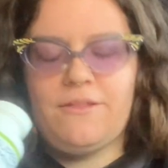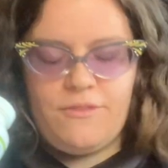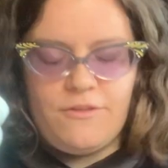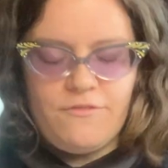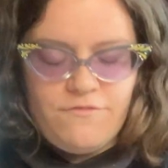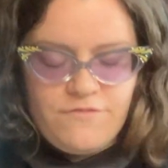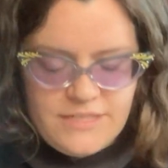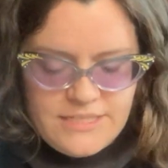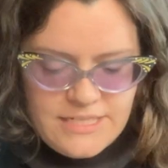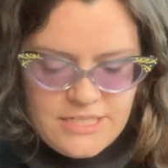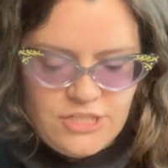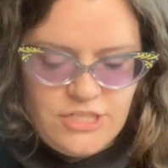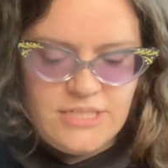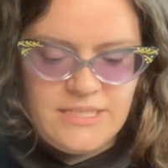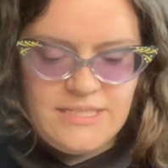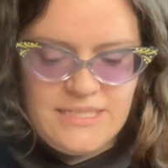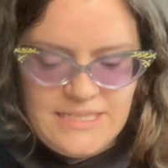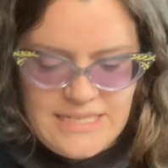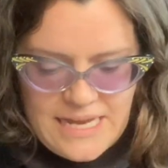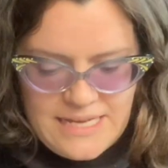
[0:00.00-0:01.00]

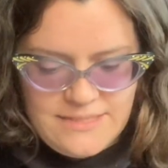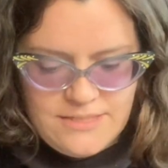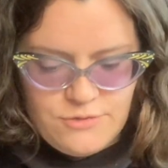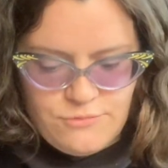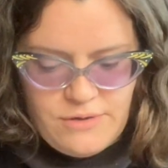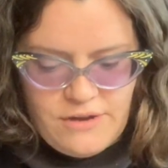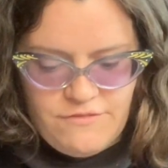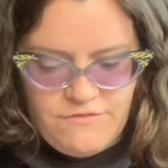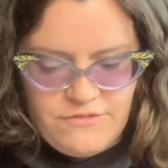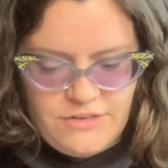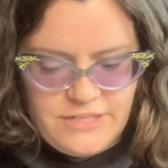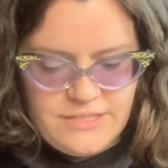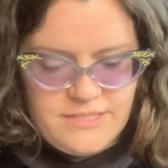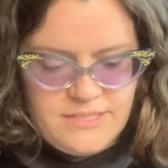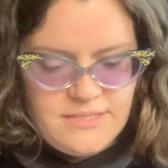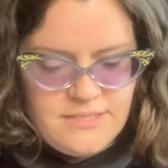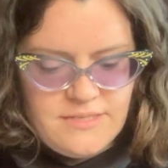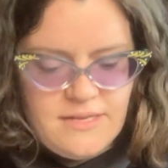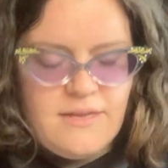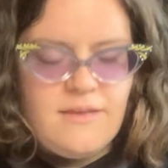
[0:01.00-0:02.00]
physician's desk
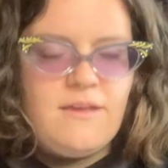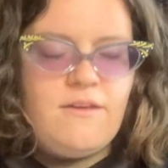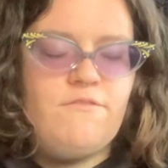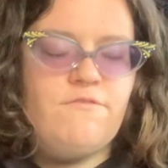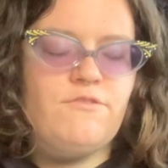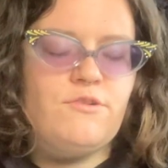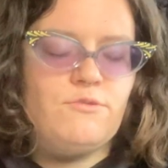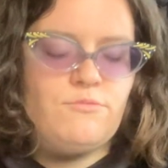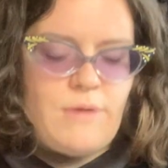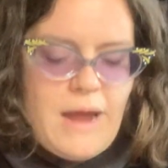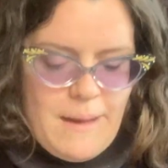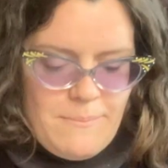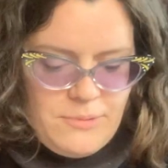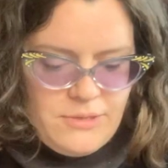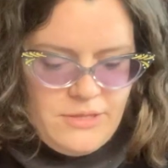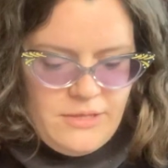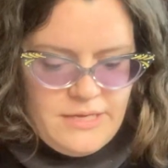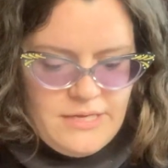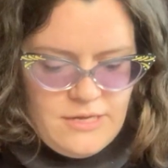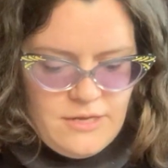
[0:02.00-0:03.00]
reference for
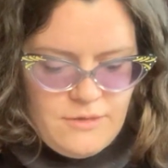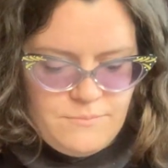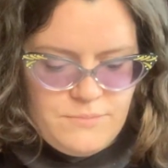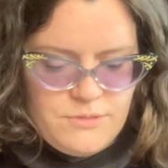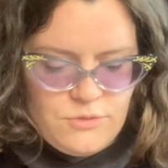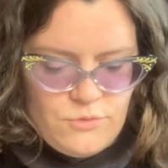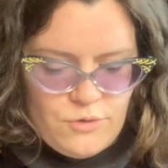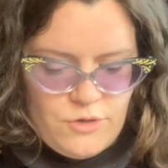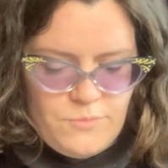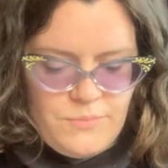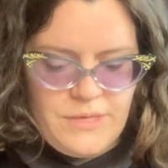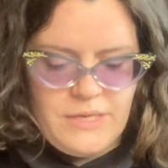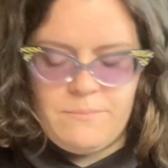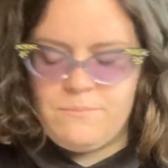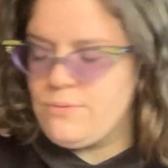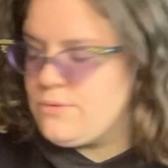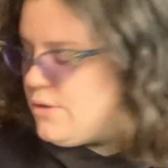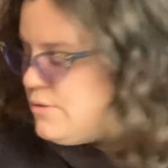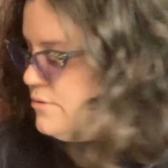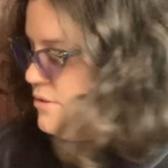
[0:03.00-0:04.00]
rapidly absorbing
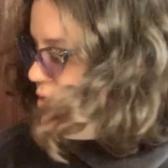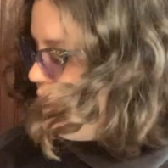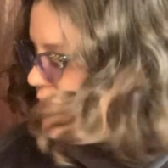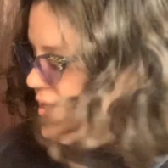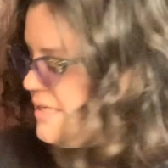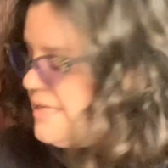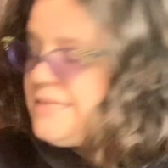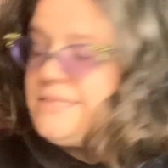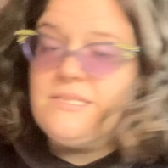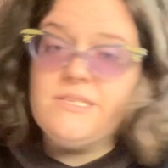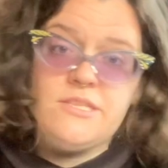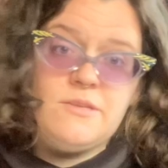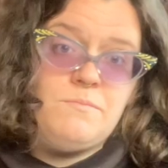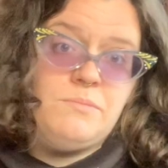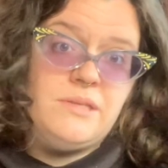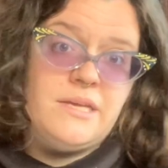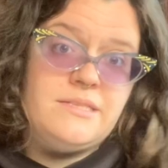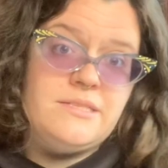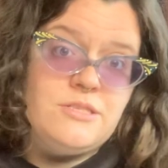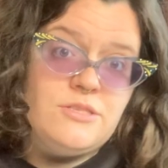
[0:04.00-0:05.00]
protein into the
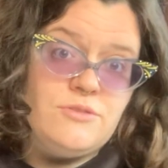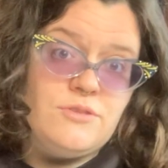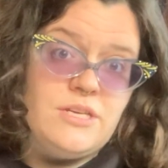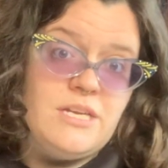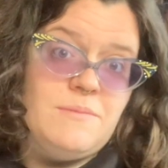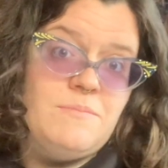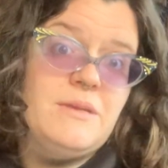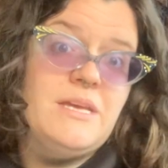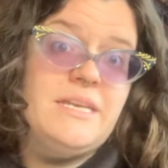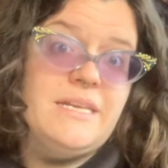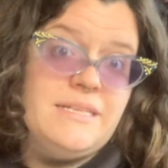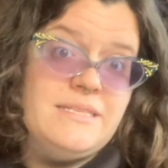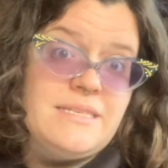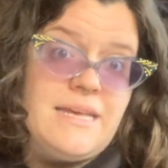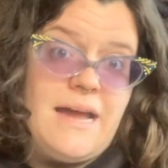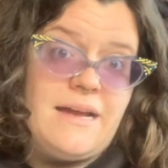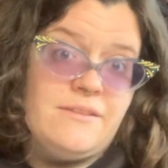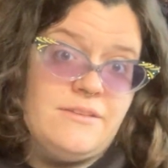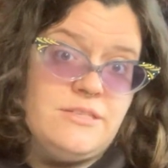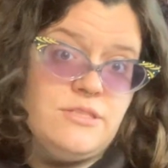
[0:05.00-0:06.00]
bloodstream in
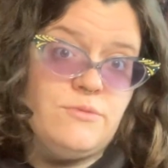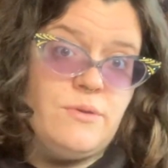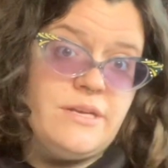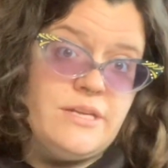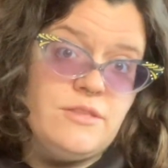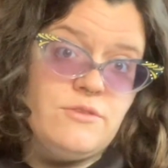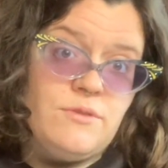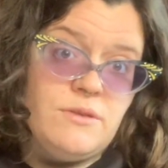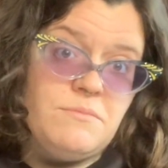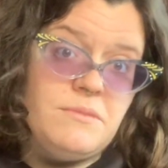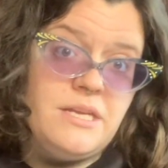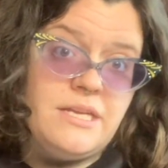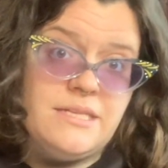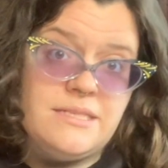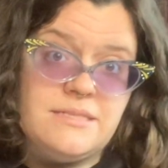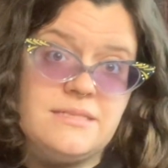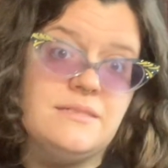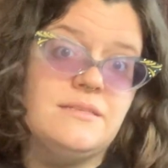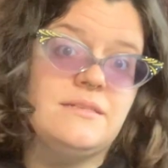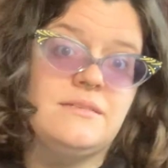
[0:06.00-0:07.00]
exactly 23
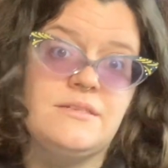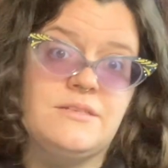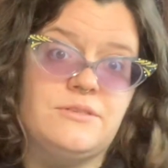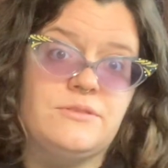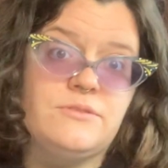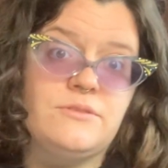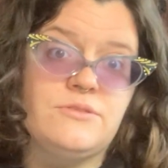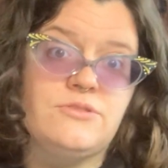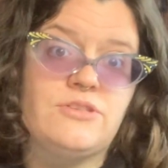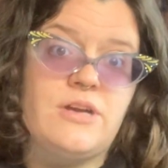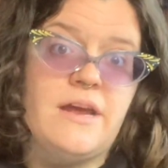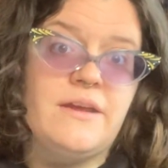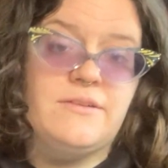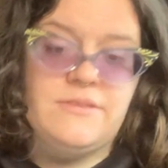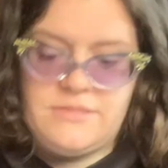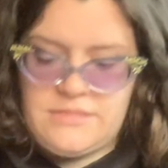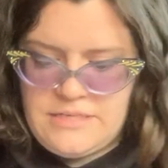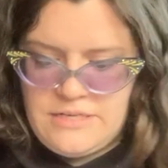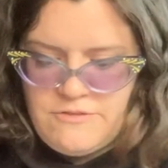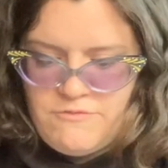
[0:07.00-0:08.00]
minutes in the clinical
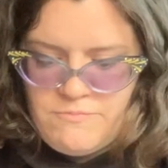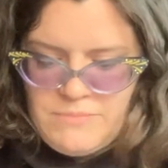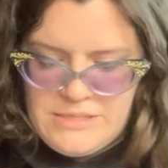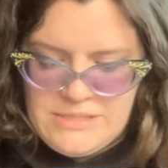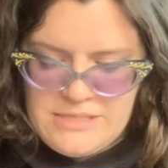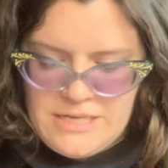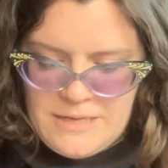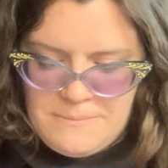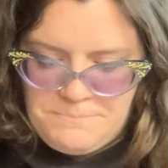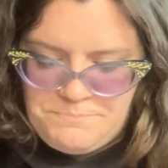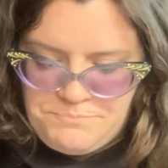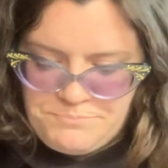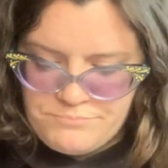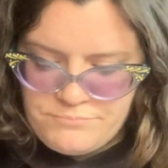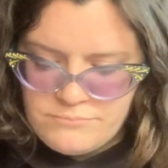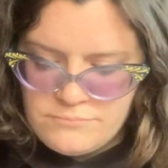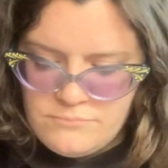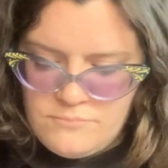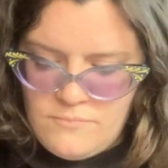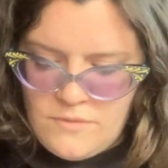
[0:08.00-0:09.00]
trials that have been done.
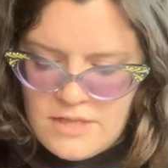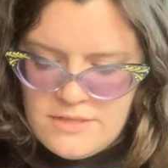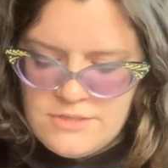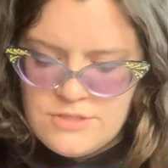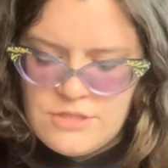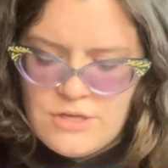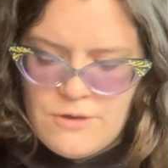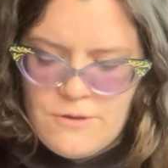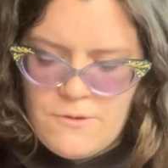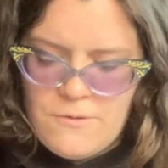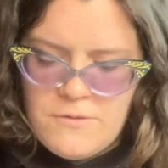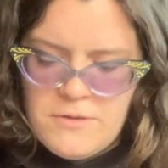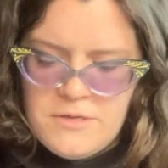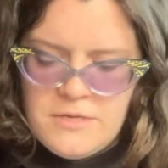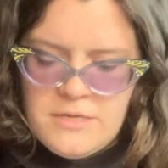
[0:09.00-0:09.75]
So